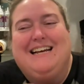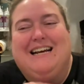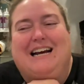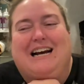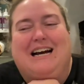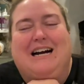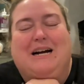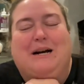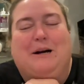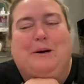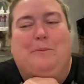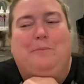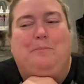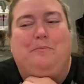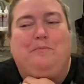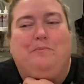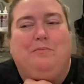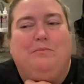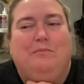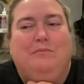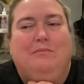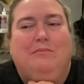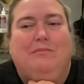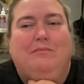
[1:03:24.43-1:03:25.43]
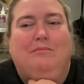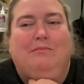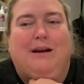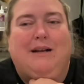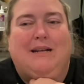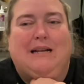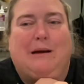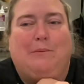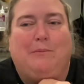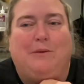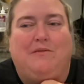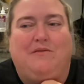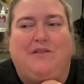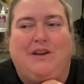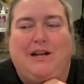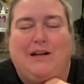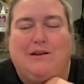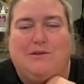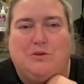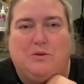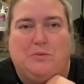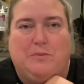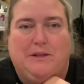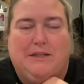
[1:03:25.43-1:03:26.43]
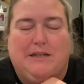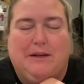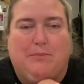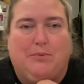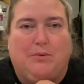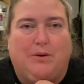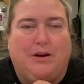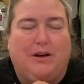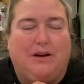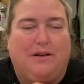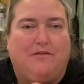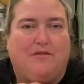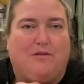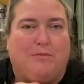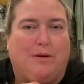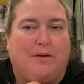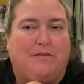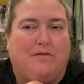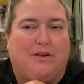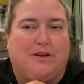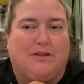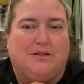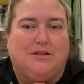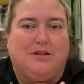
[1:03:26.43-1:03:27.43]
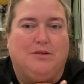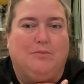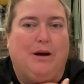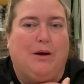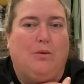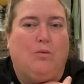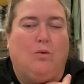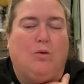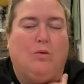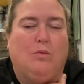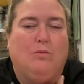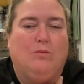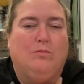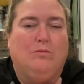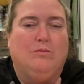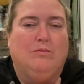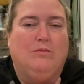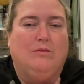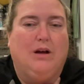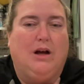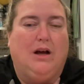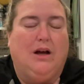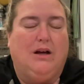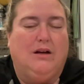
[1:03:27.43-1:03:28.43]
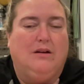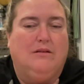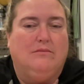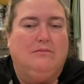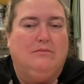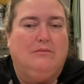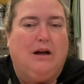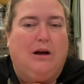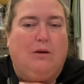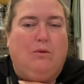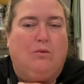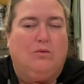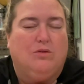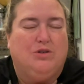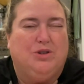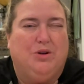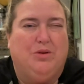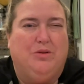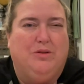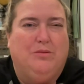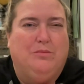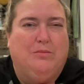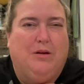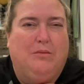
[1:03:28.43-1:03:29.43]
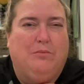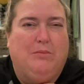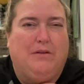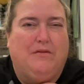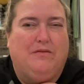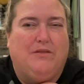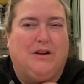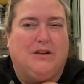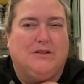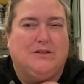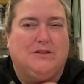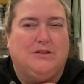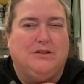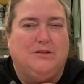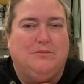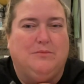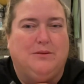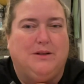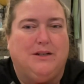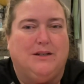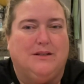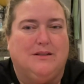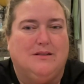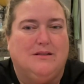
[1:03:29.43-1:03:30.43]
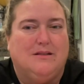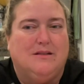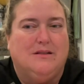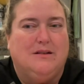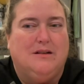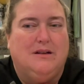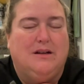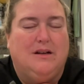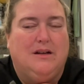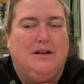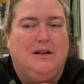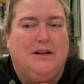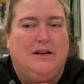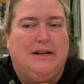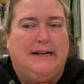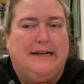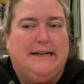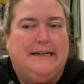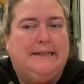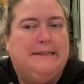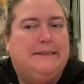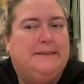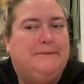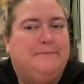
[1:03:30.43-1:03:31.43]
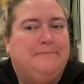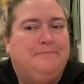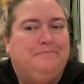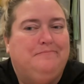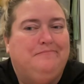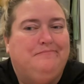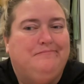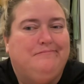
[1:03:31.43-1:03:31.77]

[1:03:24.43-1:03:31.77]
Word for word: my diamond videos will be separated from my Flosstube. I won't show them on my Flosstube because that